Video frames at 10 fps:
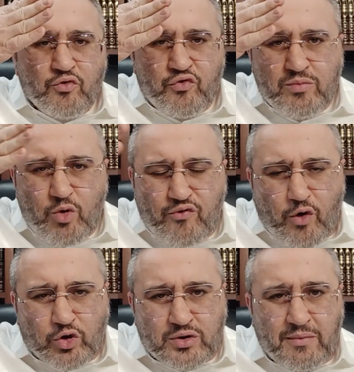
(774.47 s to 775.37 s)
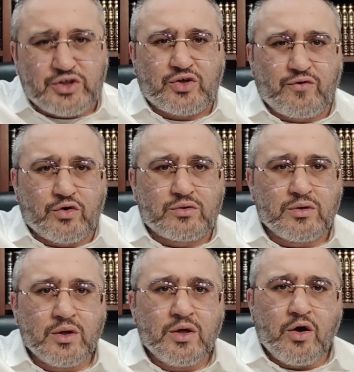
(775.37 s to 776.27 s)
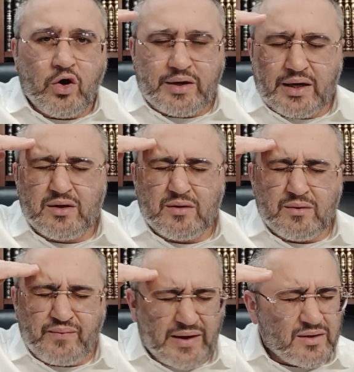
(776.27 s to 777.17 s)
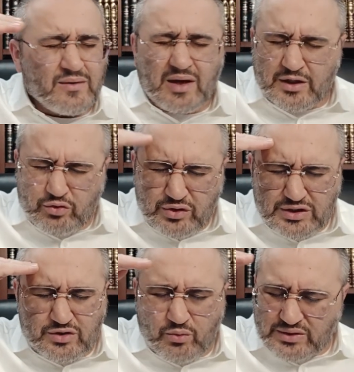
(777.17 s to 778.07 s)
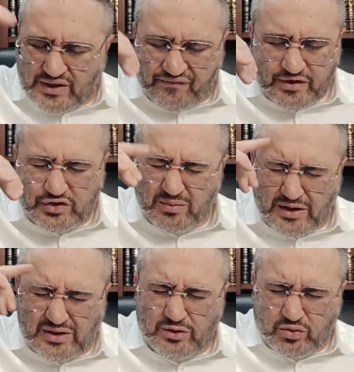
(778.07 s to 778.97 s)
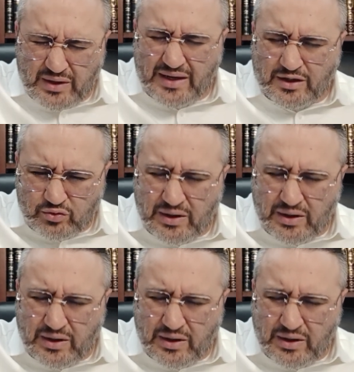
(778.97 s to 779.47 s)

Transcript: Remove all the machshavot. Okay, fine. I'll do this once I finish. I'll do that.